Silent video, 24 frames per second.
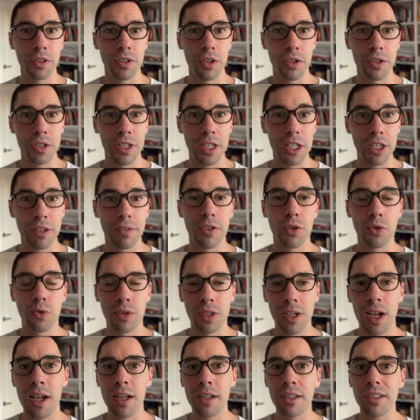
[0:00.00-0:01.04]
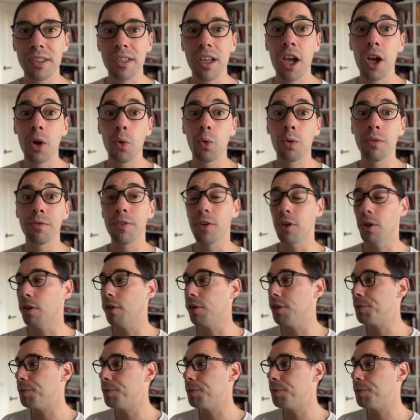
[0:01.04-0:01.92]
those individual tasks will follow those